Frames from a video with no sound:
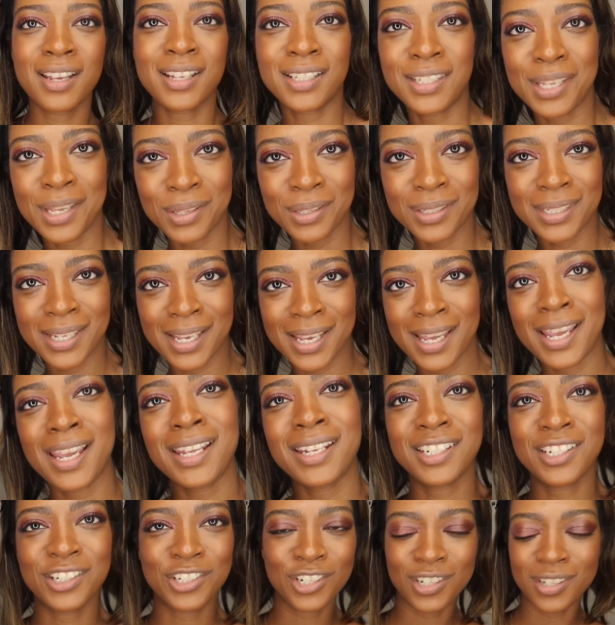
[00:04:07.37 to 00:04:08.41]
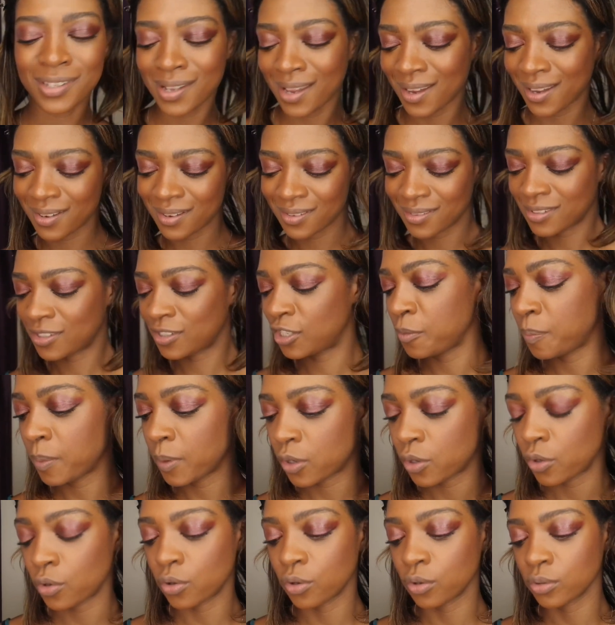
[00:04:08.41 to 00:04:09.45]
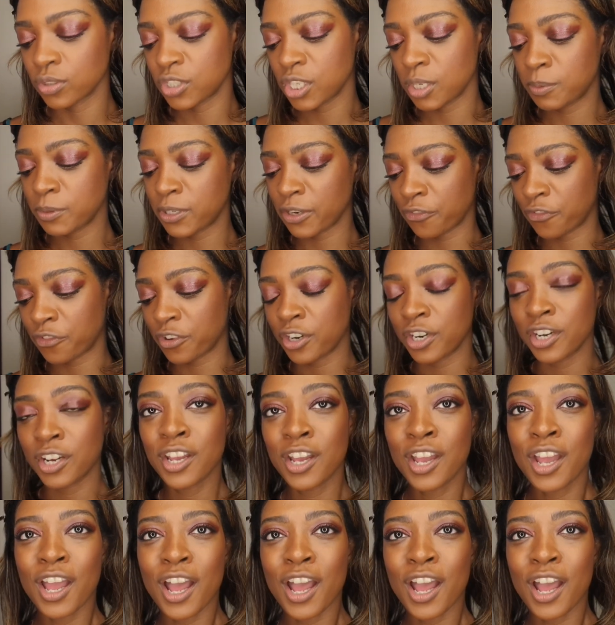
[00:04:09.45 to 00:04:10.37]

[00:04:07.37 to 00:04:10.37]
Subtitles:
tilted and just like super cool, super different.